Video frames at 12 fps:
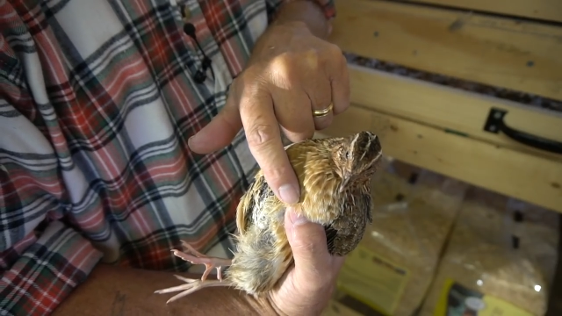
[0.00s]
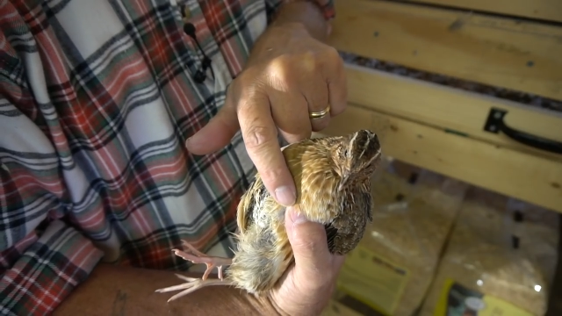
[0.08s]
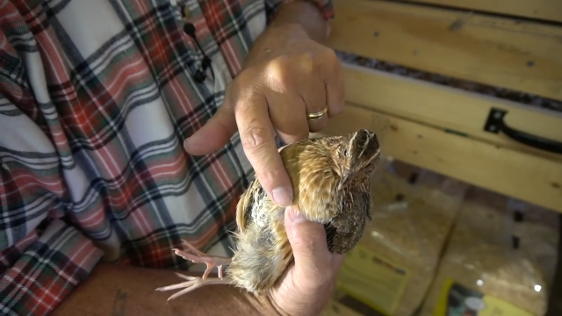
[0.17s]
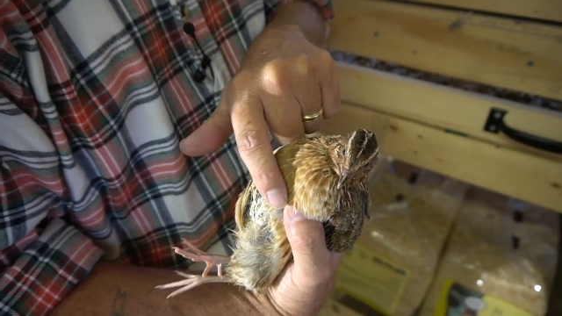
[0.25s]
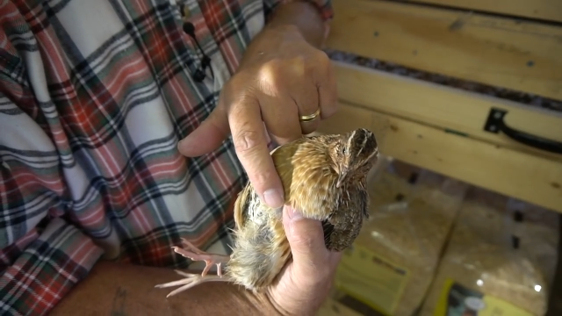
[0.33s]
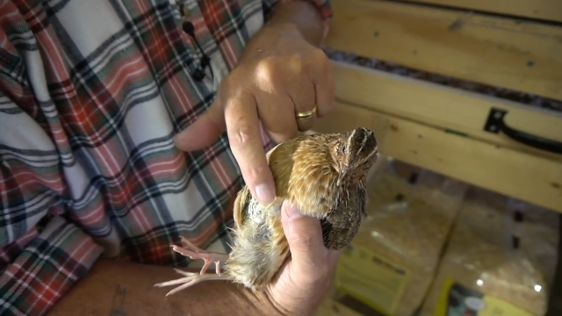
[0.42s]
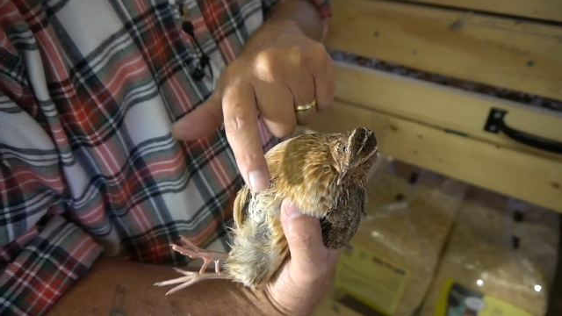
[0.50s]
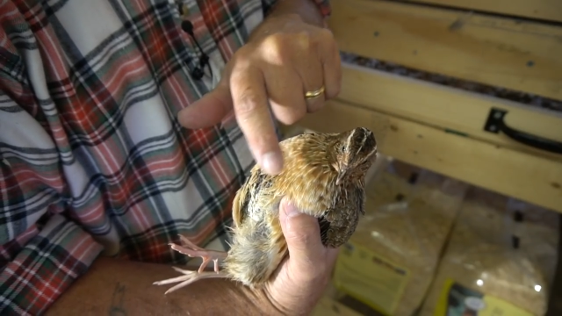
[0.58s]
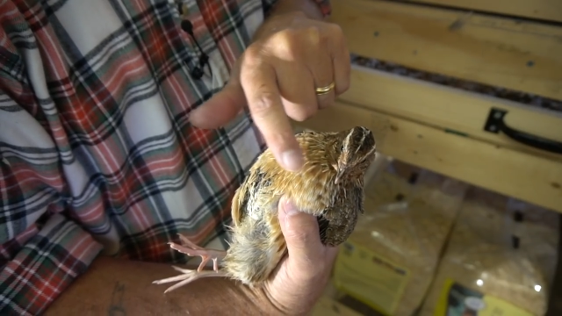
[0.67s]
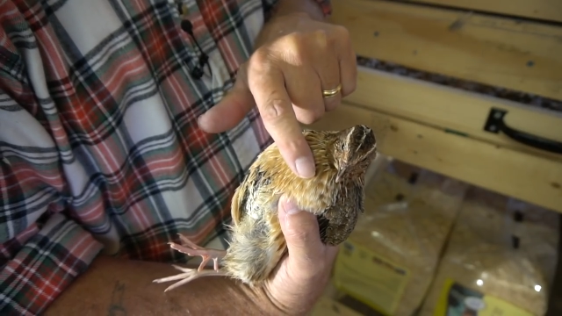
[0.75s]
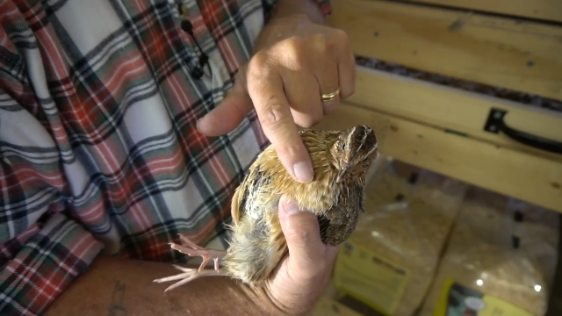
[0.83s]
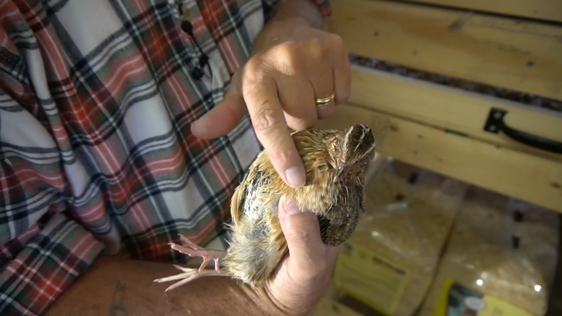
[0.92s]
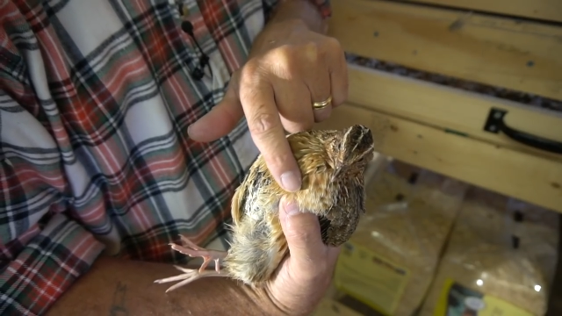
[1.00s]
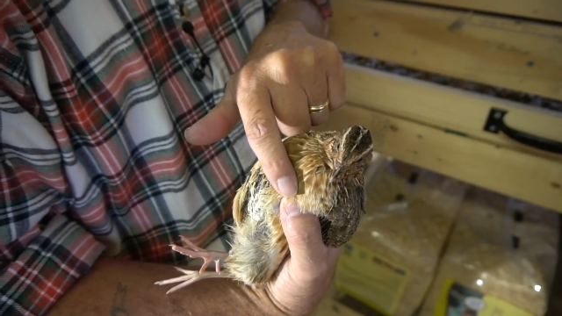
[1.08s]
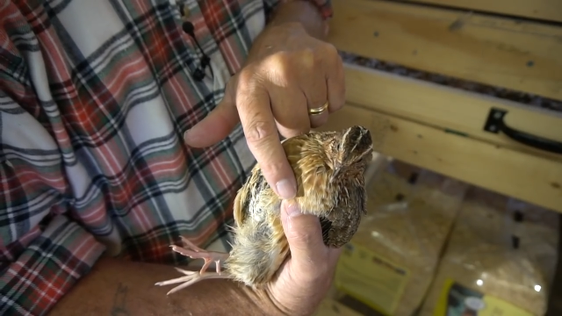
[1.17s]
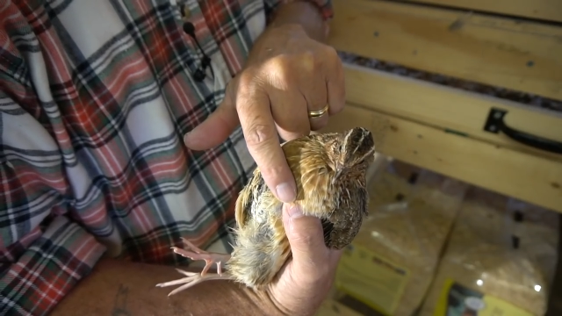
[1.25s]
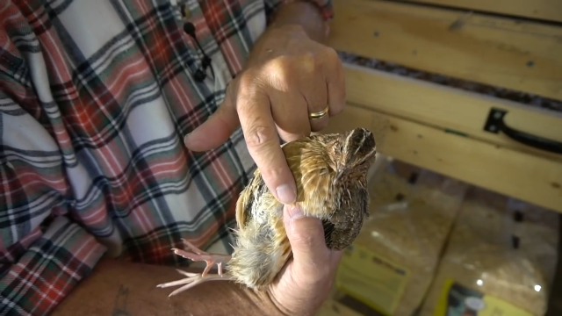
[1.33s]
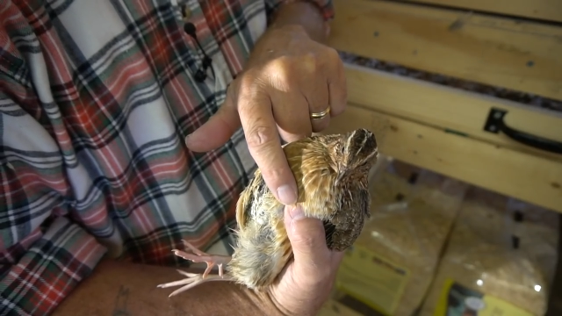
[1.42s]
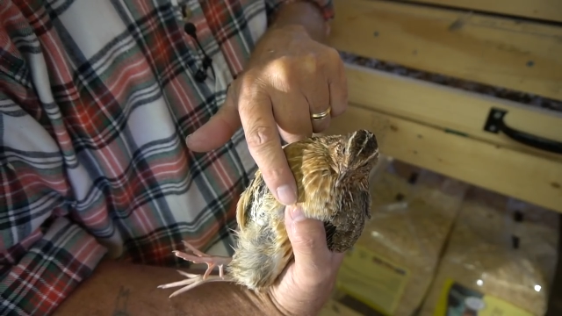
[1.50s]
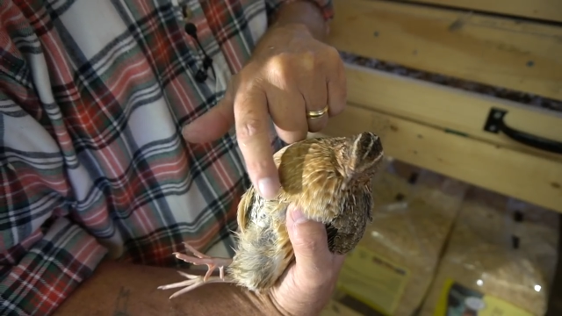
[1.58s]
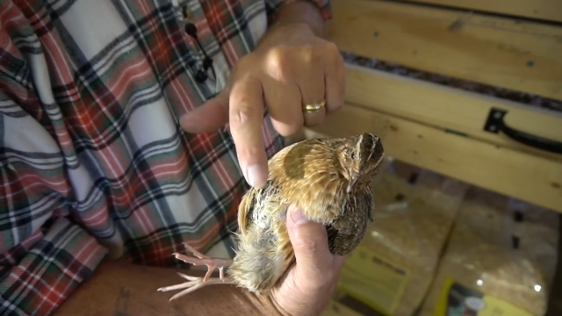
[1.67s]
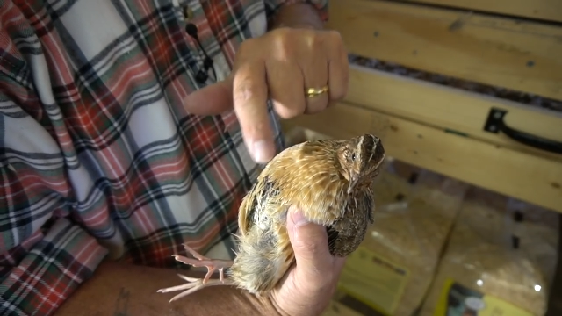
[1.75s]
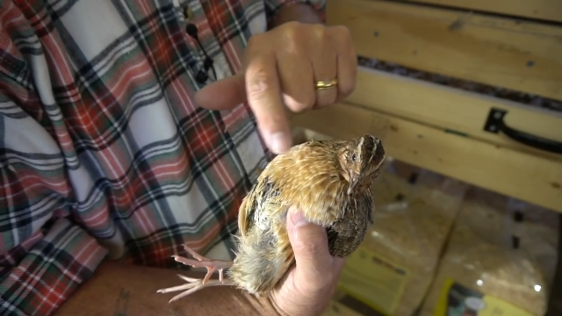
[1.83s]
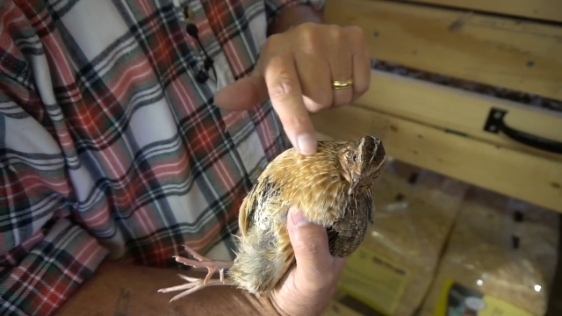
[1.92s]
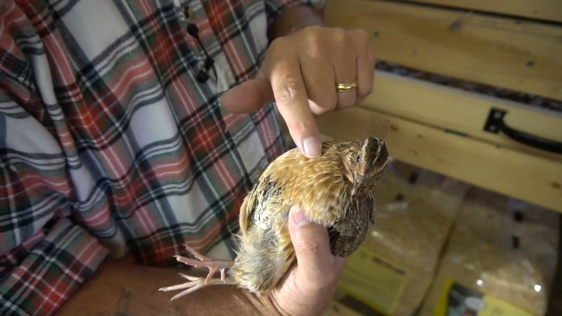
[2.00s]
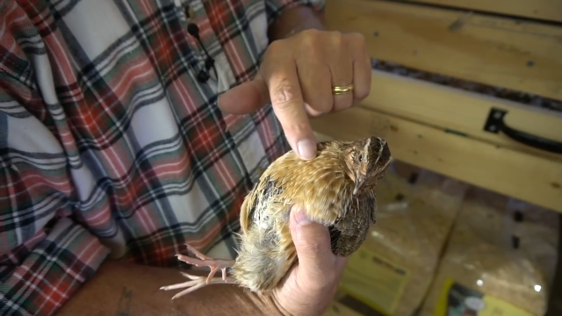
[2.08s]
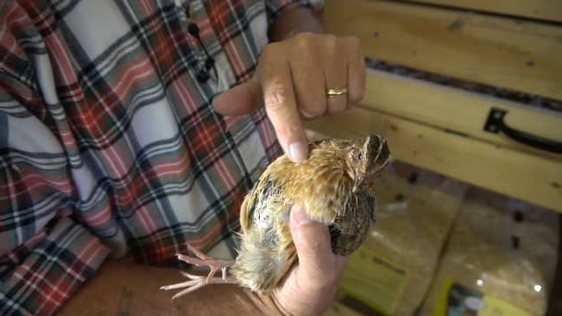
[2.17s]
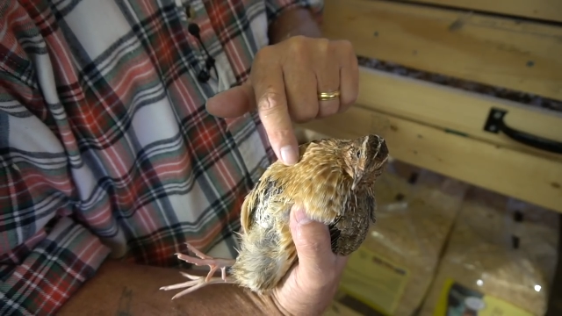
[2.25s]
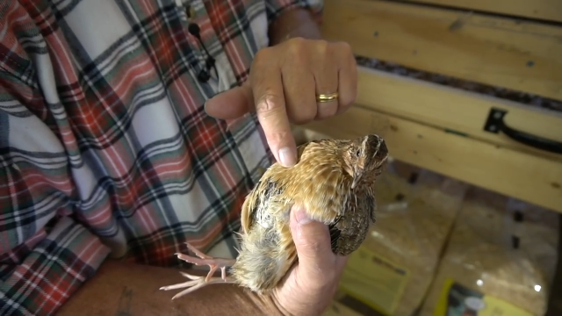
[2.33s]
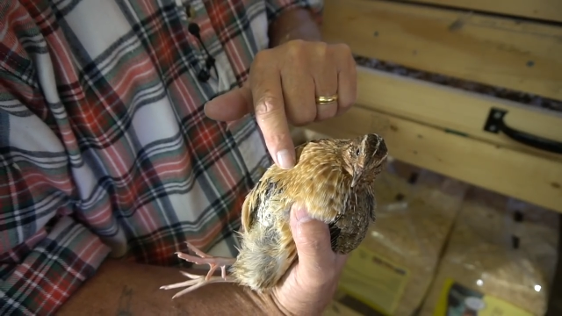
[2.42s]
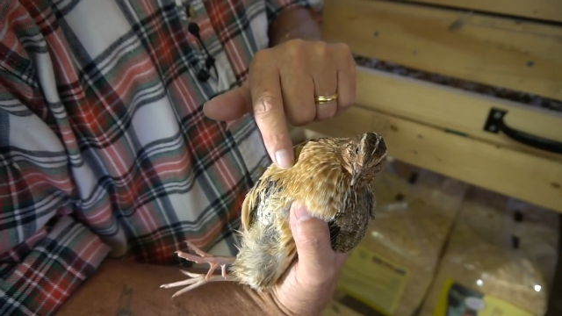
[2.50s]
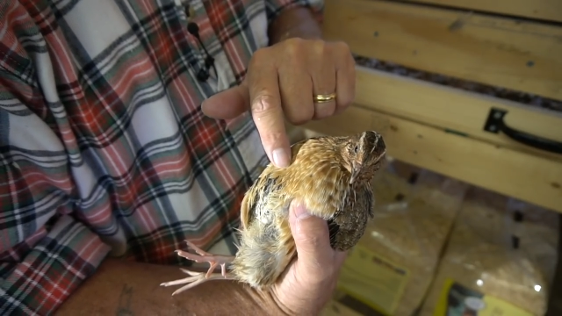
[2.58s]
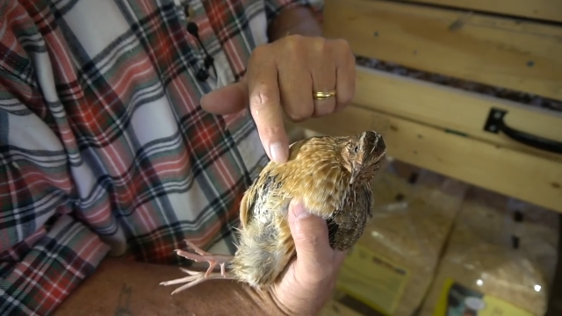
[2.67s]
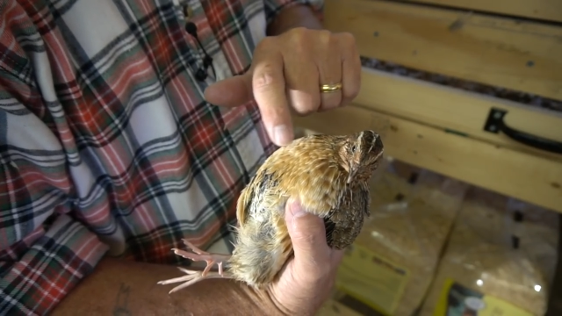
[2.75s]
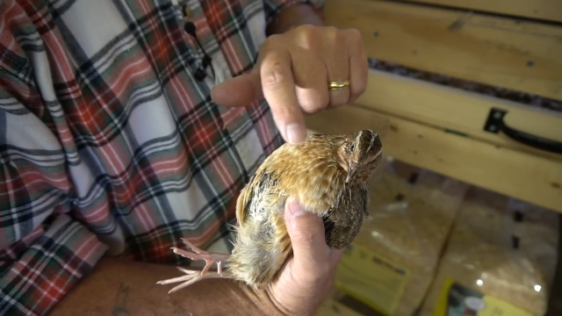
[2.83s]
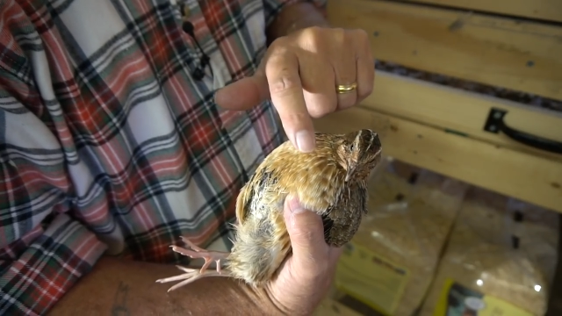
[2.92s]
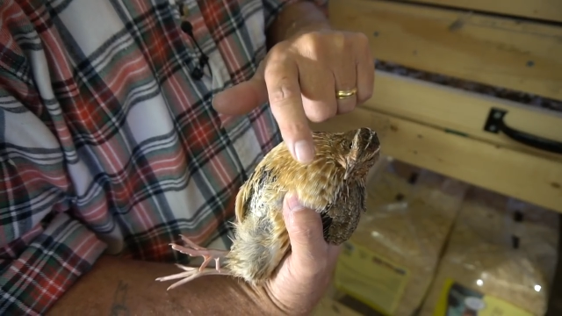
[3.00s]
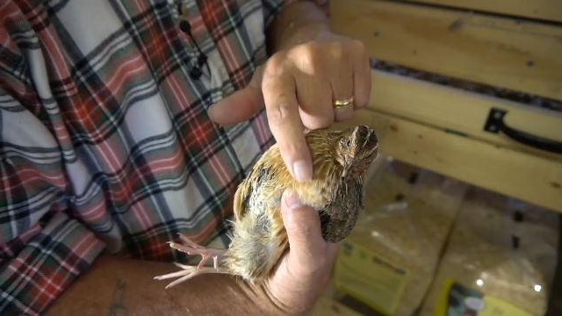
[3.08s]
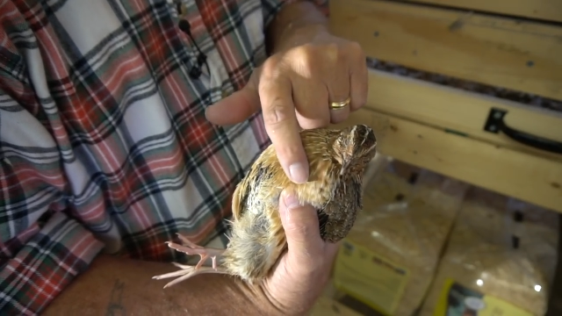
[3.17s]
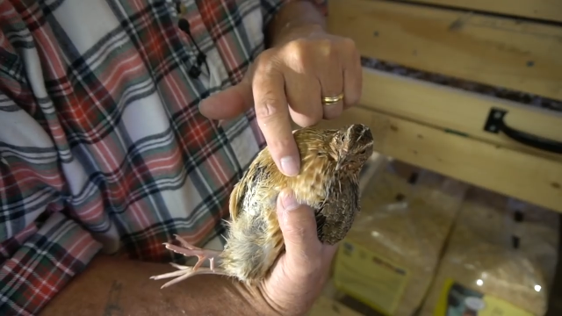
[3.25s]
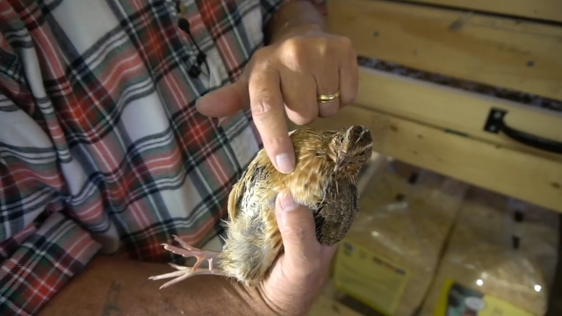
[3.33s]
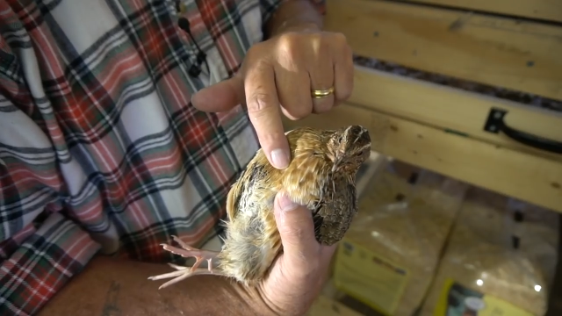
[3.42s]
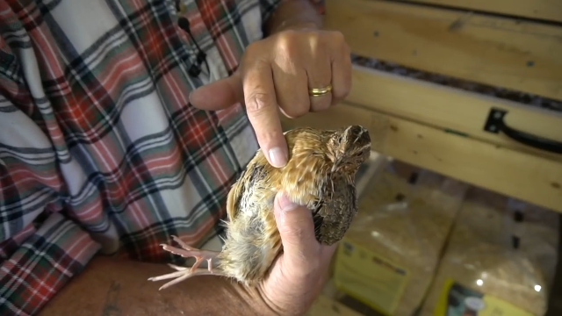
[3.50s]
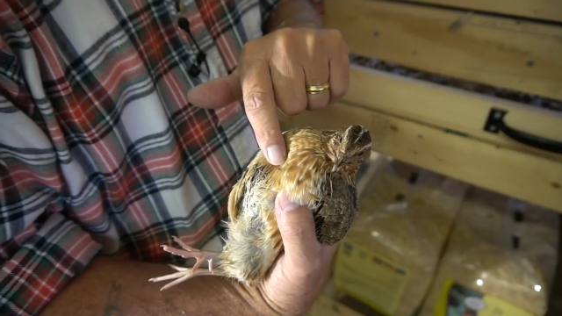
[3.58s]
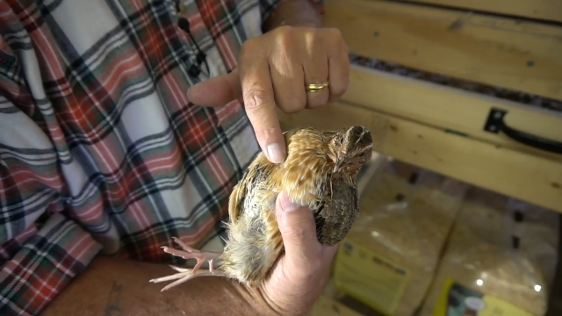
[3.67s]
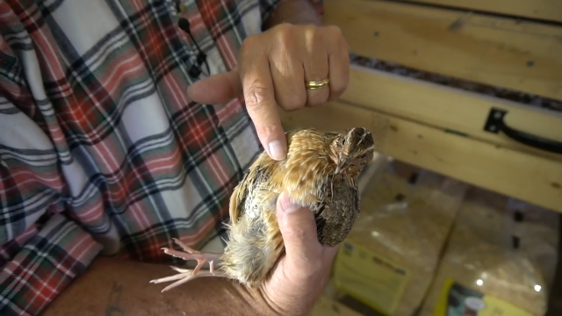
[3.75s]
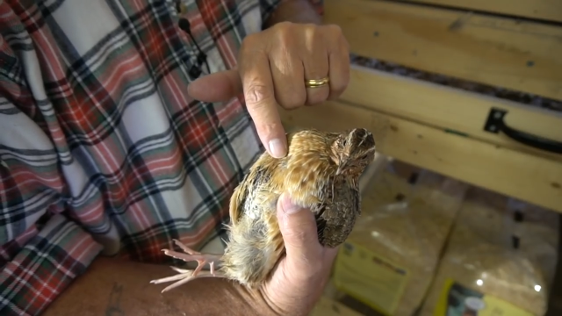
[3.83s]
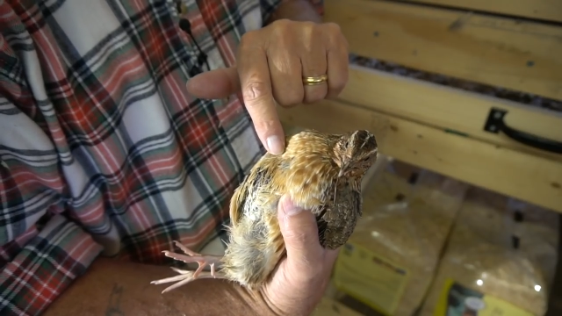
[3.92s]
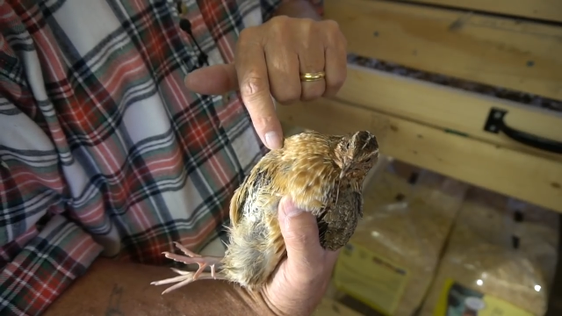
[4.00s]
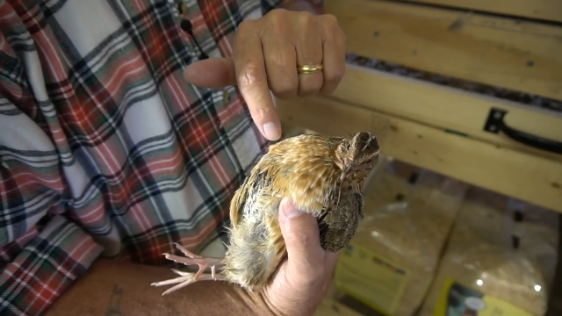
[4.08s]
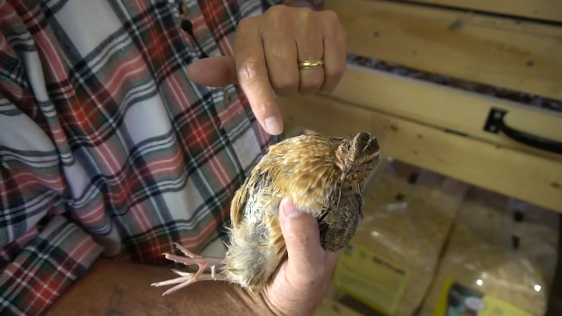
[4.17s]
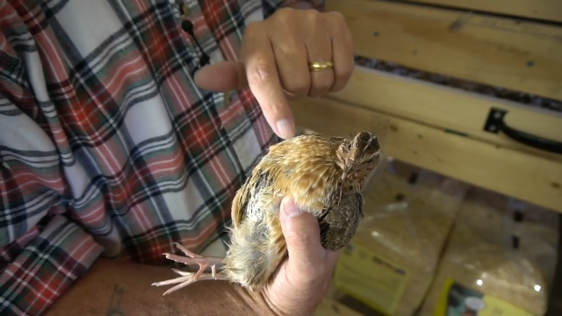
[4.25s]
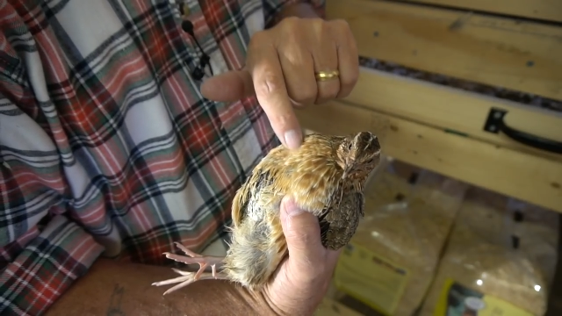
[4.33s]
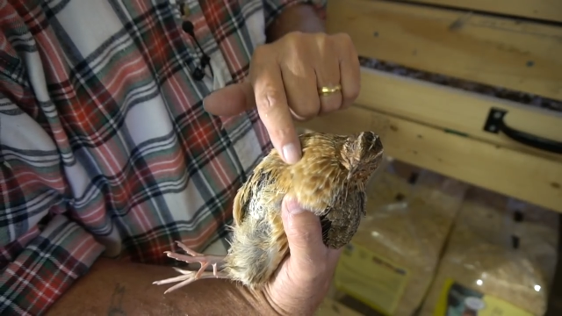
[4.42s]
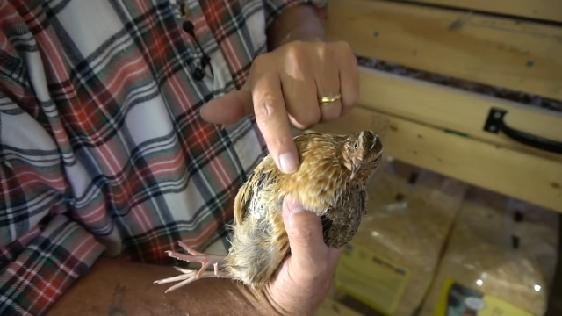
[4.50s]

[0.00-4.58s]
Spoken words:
Nobody's mouth can be seen.